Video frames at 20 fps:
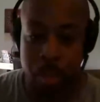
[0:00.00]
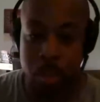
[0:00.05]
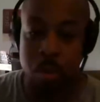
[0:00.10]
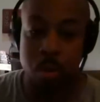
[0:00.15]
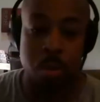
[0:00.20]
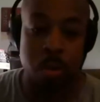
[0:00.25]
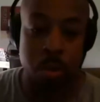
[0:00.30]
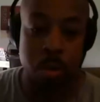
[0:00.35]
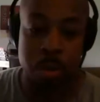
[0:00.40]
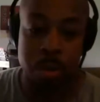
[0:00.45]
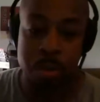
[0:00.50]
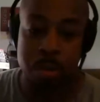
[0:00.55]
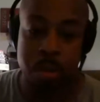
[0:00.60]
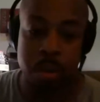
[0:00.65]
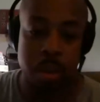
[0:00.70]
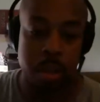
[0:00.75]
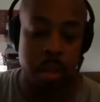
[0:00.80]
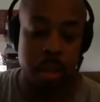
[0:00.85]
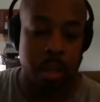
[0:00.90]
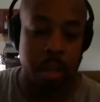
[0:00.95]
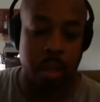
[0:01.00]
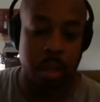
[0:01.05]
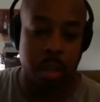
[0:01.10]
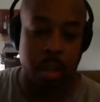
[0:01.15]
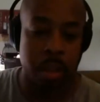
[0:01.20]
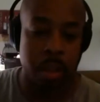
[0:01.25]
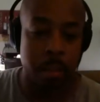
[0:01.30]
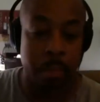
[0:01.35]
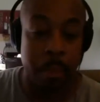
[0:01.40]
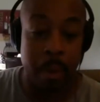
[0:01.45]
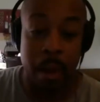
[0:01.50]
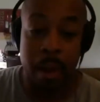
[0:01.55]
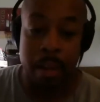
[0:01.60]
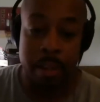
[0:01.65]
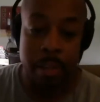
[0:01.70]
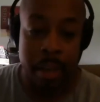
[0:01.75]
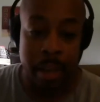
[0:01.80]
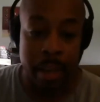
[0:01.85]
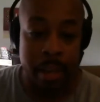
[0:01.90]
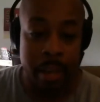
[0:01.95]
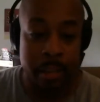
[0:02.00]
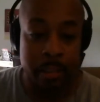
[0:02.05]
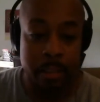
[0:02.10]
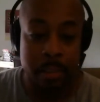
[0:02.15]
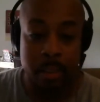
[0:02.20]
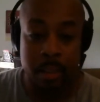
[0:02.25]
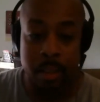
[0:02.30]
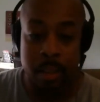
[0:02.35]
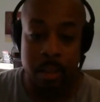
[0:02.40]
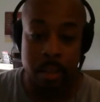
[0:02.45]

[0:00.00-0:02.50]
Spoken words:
yours, other podcasts.